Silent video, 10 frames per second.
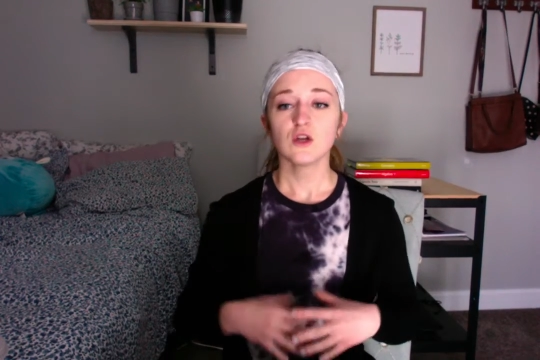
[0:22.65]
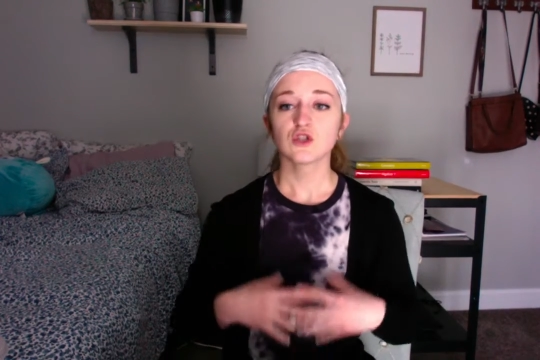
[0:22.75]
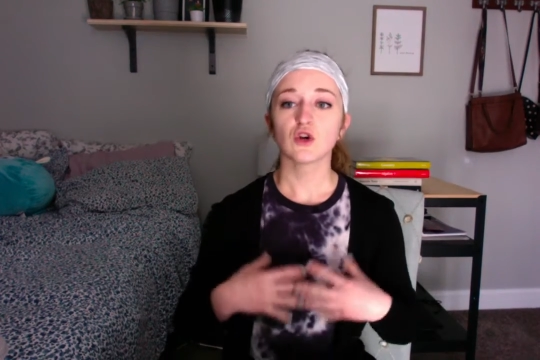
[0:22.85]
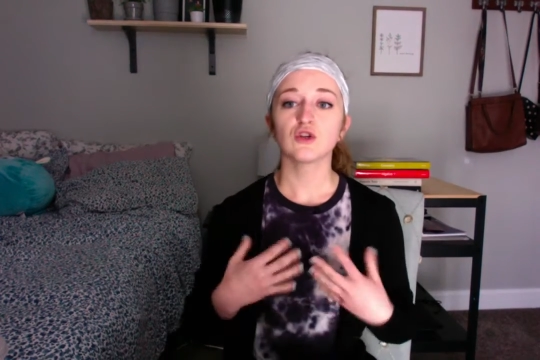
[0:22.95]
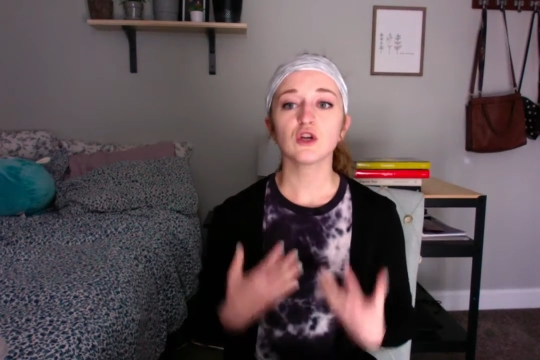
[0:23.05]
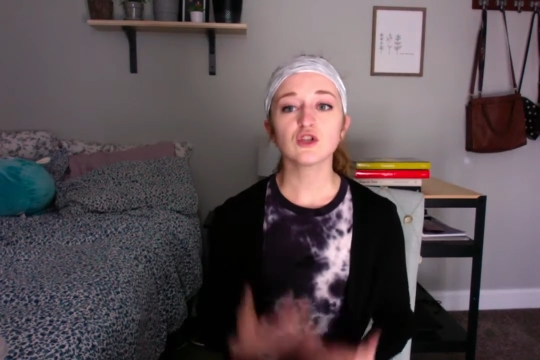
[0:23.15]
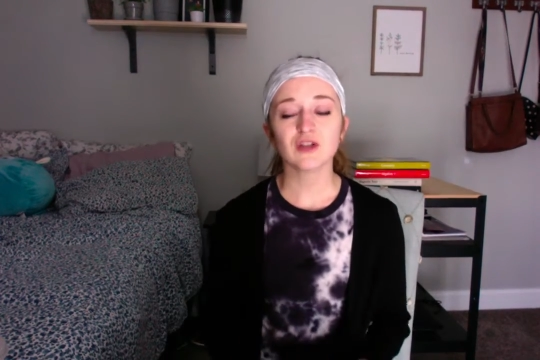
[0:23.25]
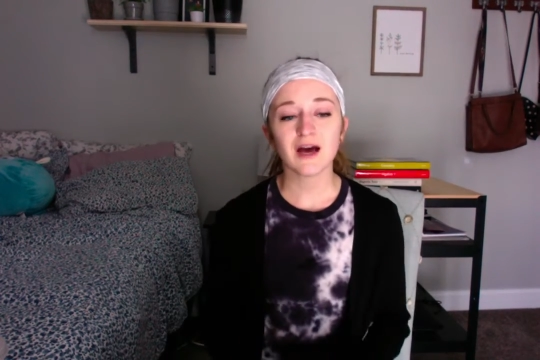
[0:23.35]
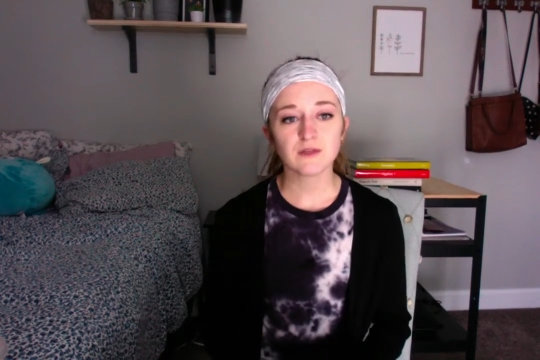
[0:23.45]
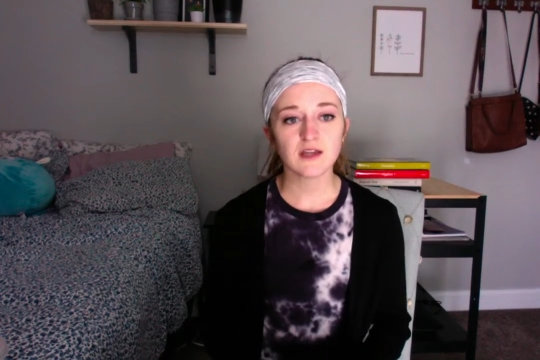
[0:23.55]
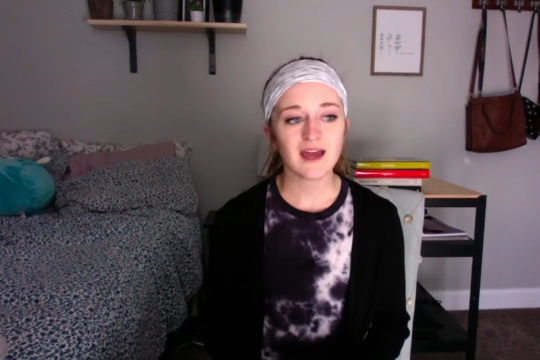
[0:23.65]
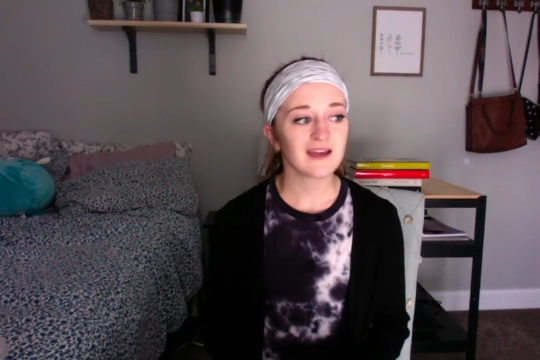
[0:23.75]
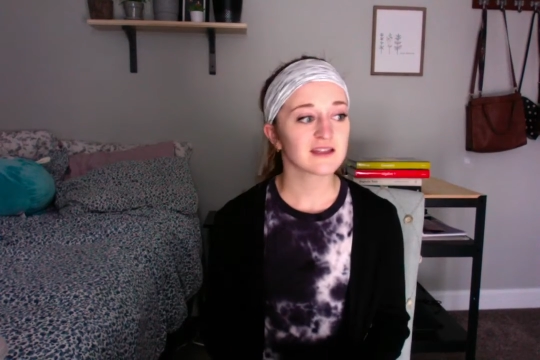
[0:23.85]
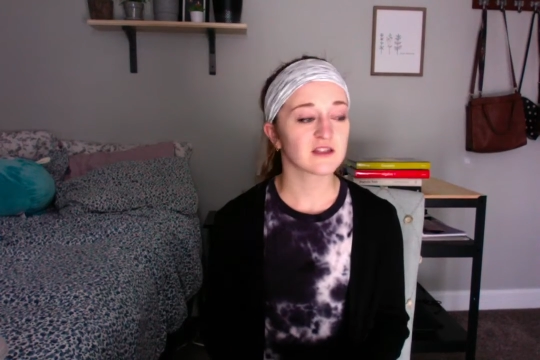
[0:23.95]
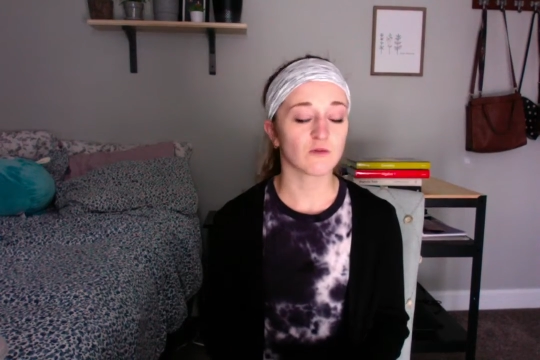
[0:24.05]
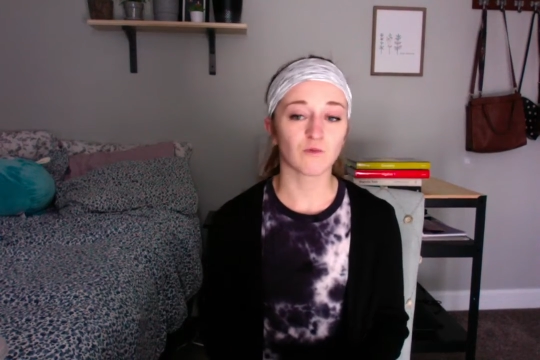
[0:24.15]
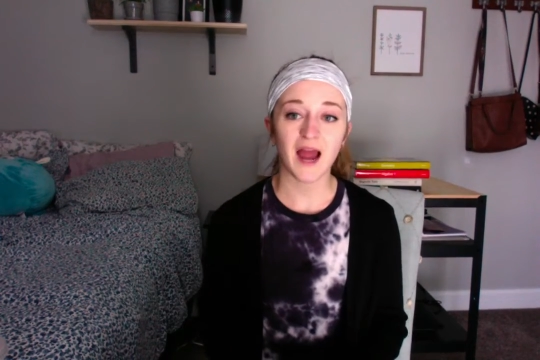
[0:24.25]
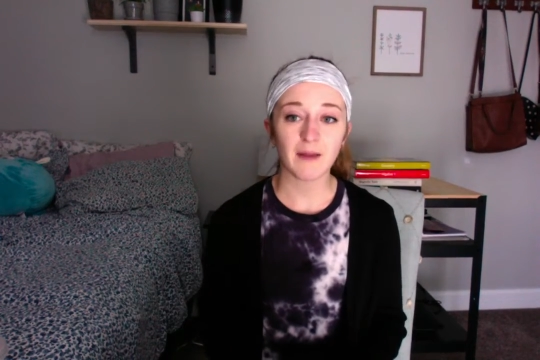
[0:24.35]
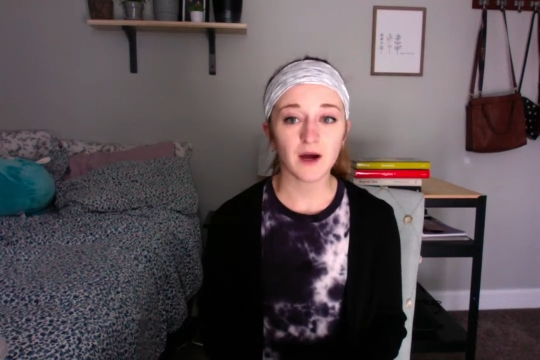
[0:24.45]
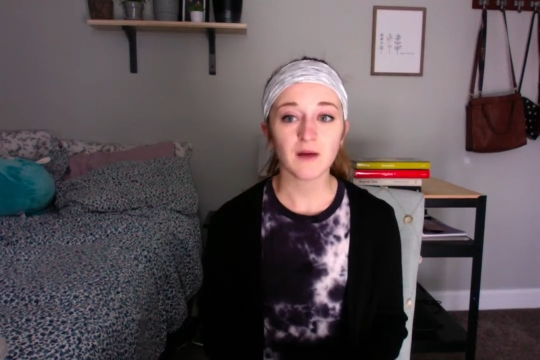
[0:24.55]
So your job today is to
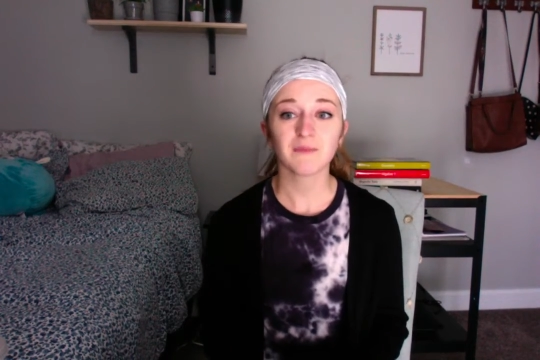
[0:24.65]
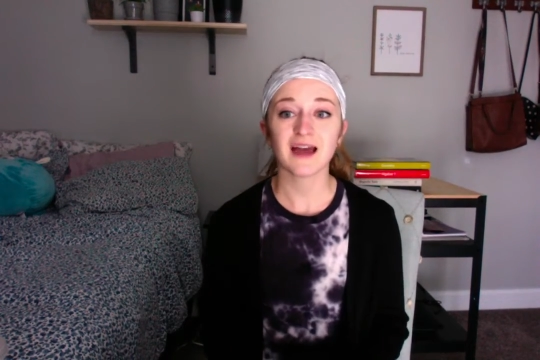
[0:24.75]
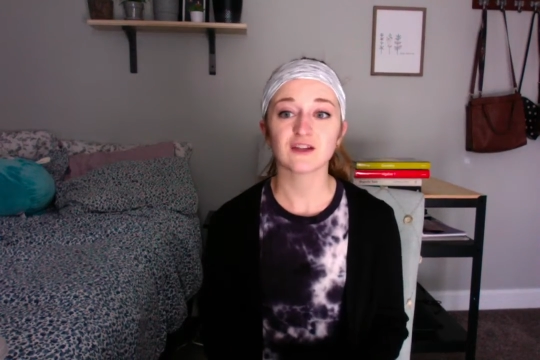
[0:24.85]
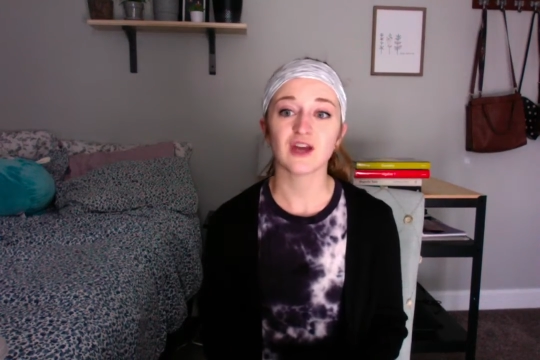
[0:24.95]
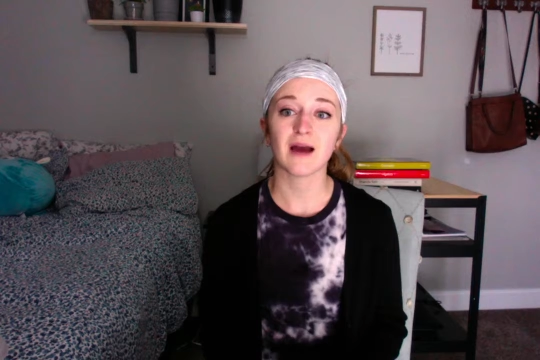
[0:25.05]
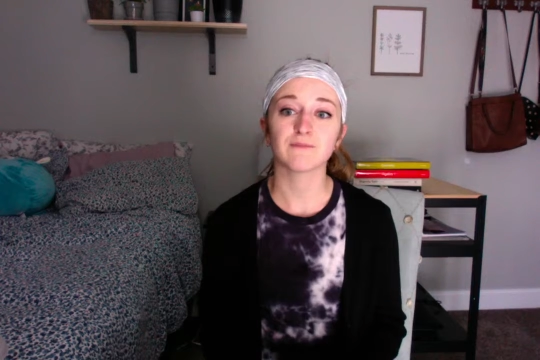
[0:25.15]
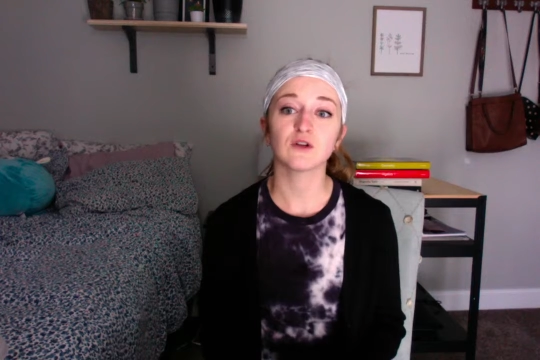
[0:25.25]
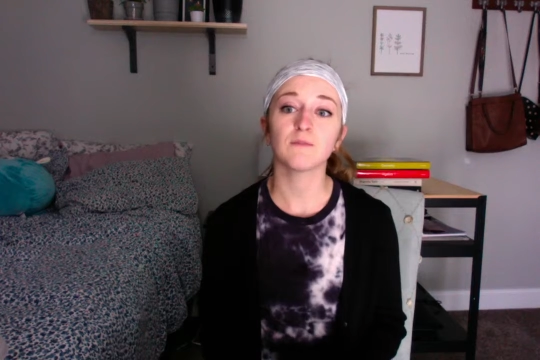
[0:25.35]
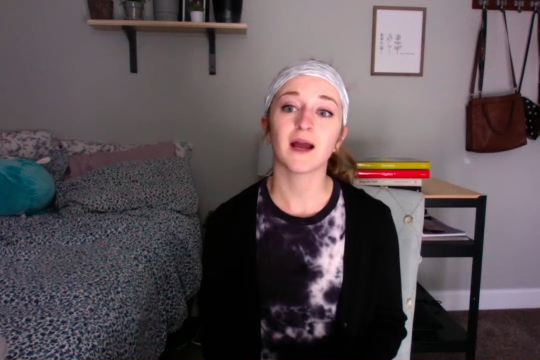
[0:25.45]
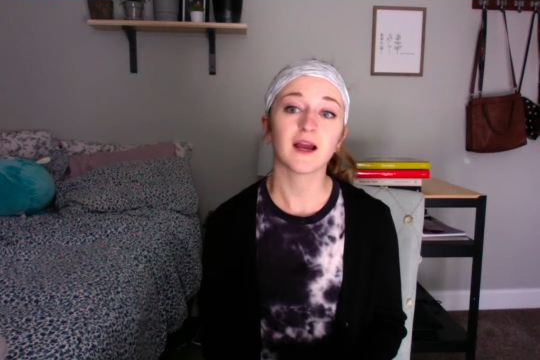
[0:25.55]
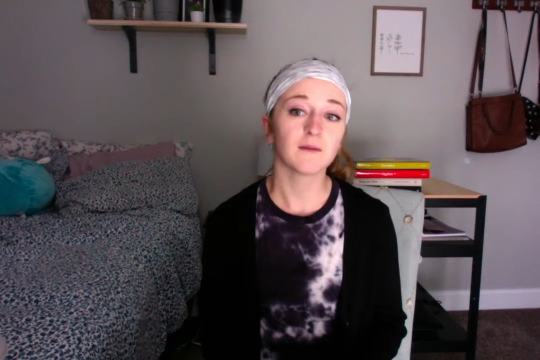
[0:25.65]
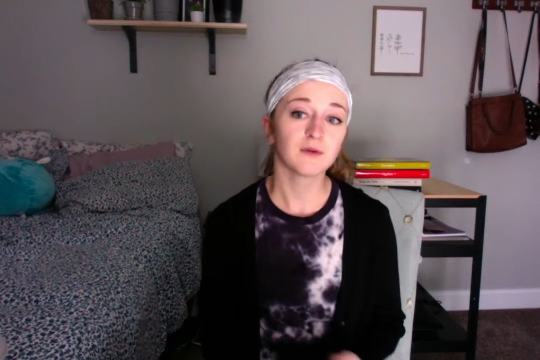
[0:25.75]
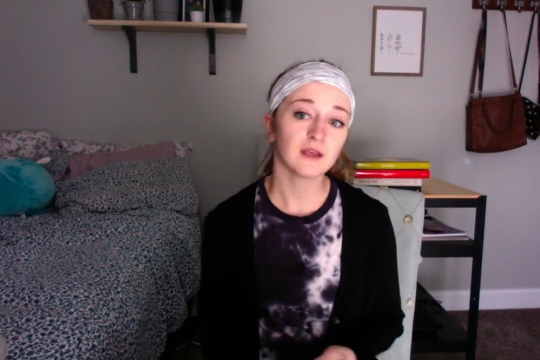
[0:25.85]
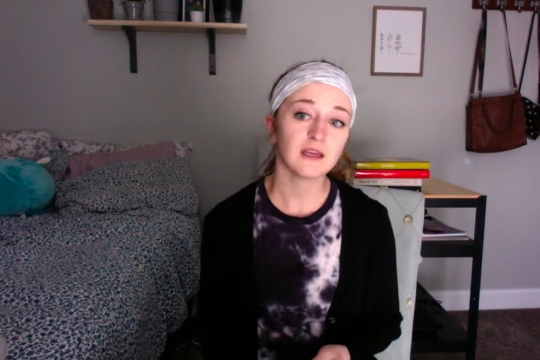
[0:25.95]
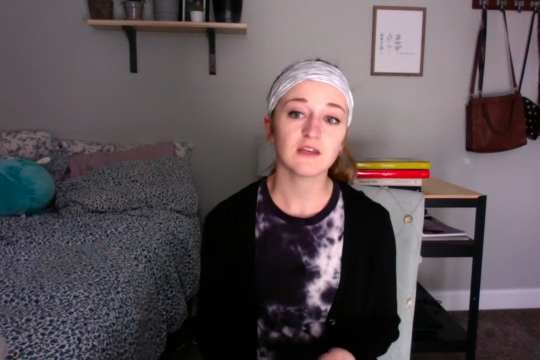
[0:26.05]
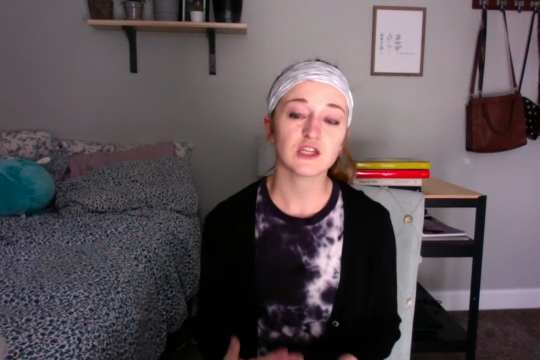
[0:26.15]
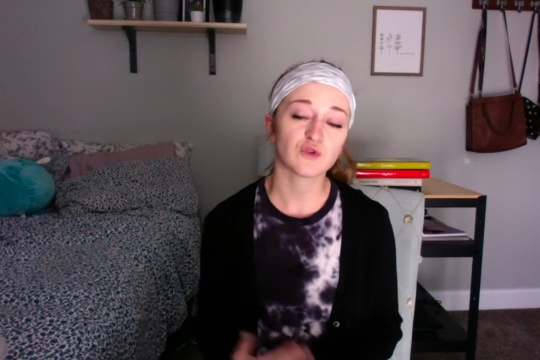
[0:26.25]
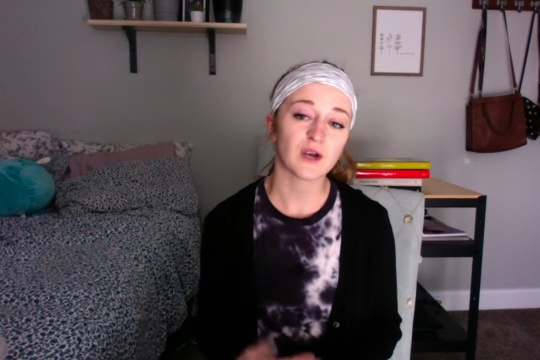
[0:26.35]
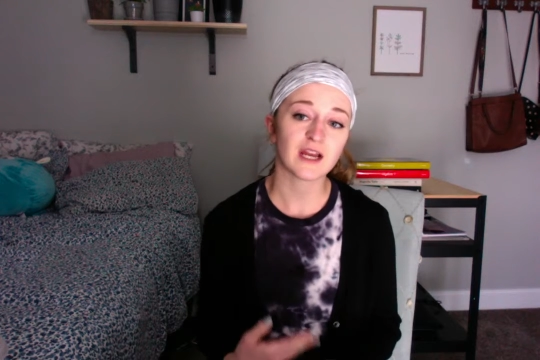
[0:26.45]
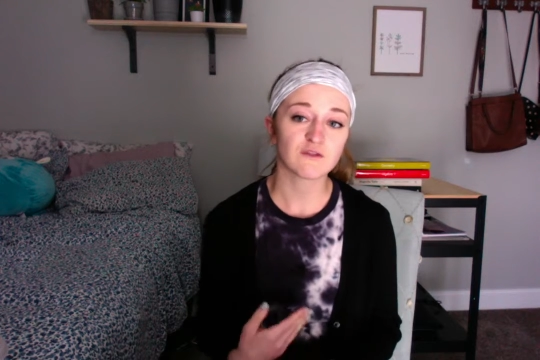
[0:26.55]
wrap up that chapter by completing the
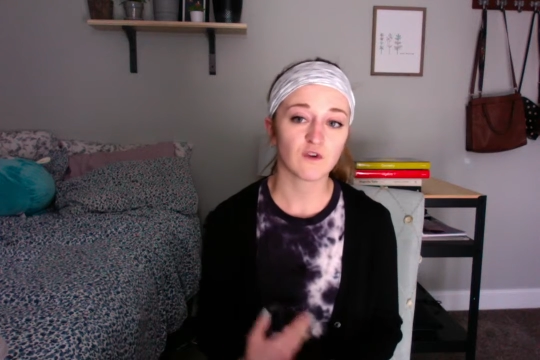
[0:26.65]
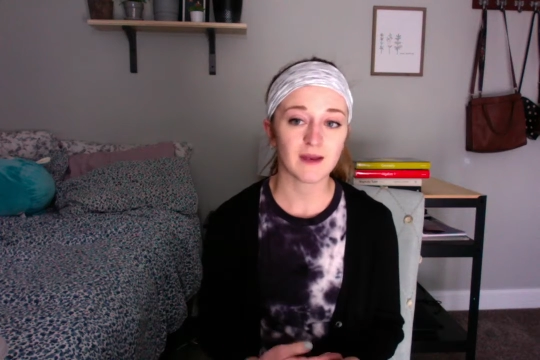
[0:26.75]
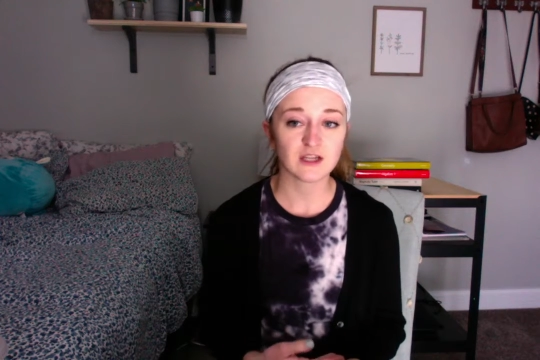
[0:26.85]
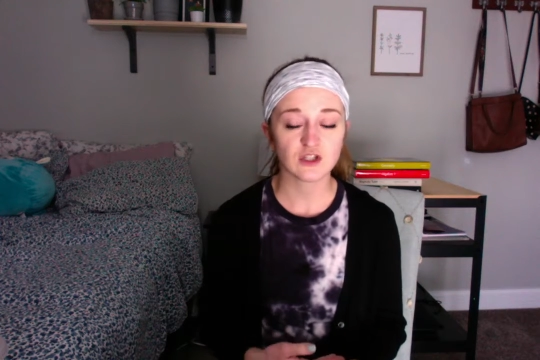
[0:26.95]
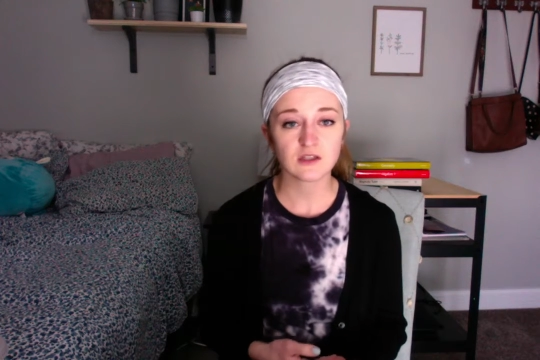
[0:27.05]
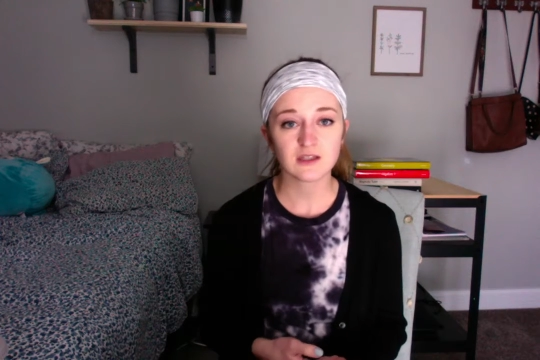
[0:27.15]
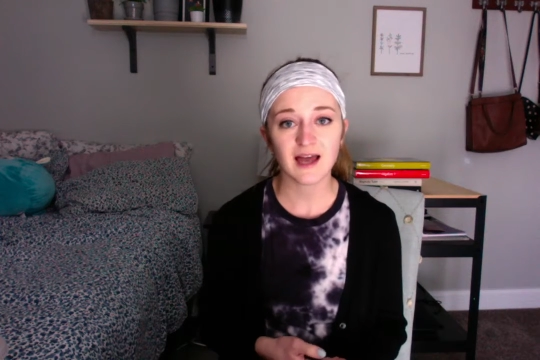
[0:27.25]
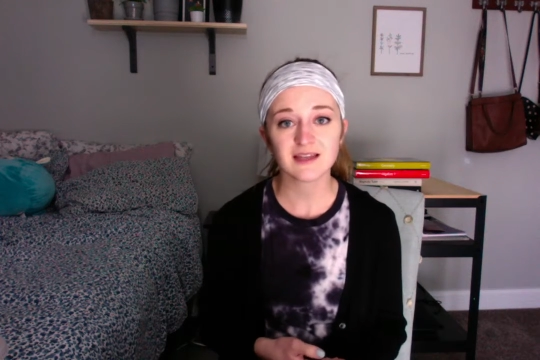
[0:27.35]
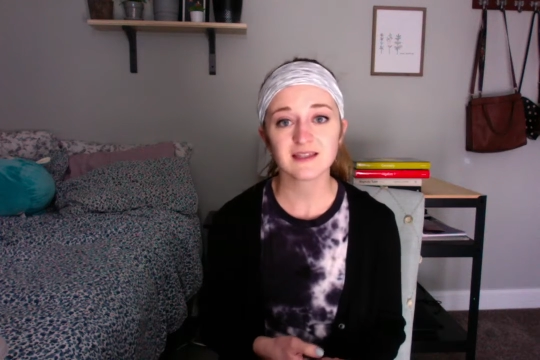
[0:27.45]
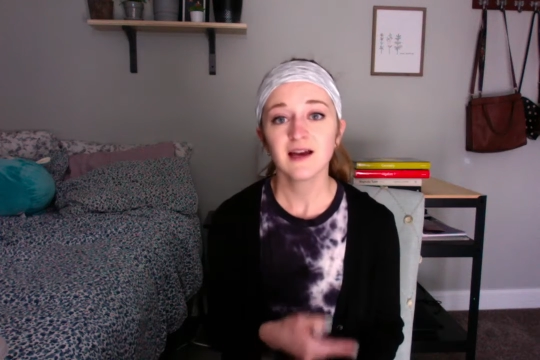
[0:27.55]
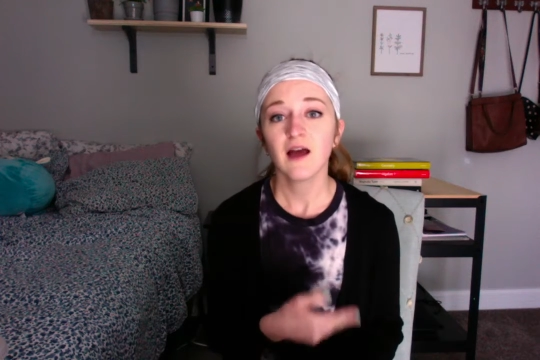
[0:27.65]
Transformations test